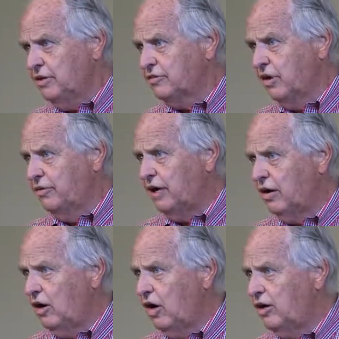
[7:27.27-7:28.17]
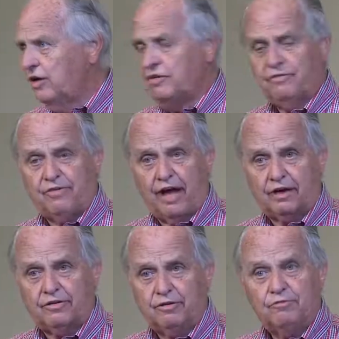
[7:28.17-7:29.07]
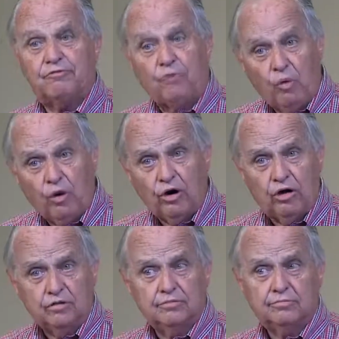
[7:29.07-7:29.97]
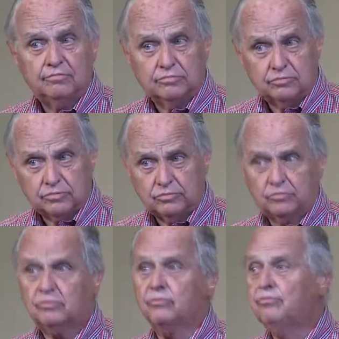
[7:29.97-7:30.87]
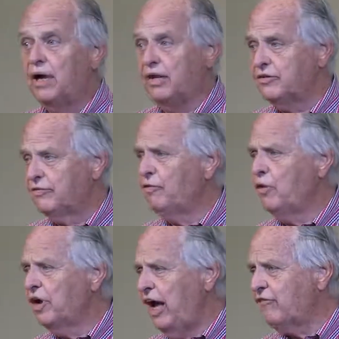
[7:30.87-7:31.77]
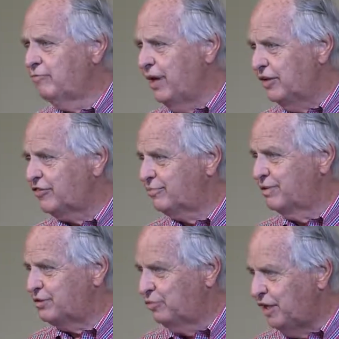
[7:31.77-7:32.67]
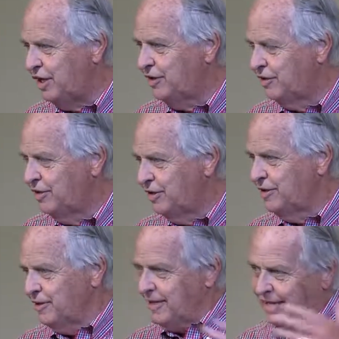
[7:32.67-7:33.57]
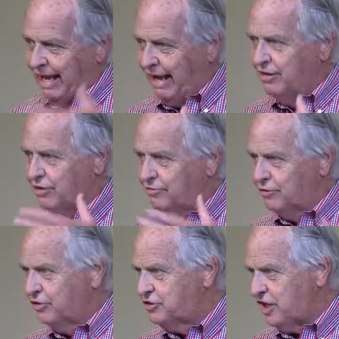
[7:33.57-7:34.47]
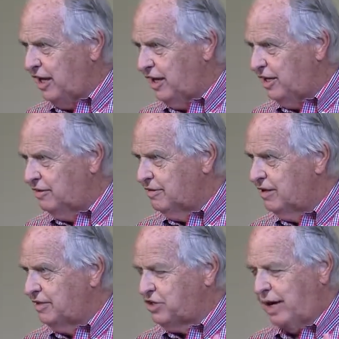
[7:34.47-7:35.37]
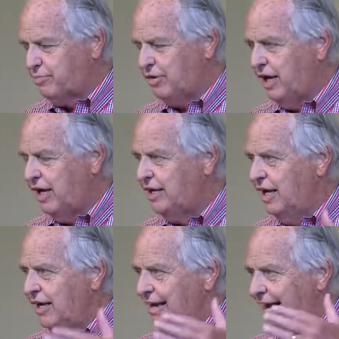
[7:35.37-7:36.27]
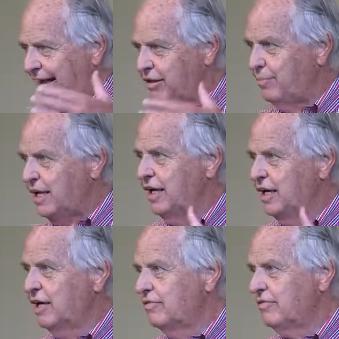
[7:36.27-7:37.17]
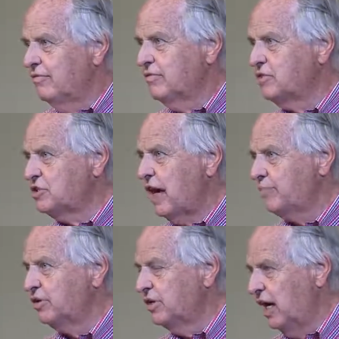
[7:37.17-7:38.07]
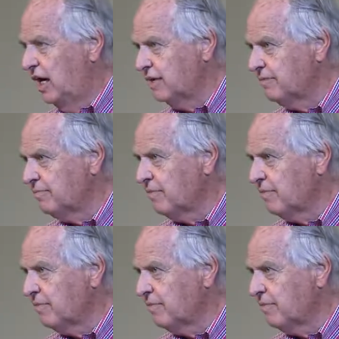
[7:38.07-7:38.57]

So there are, in fact, 4 months, 4.5 months between the end of verse 8, chapter 8, and the beginning of chapter 9.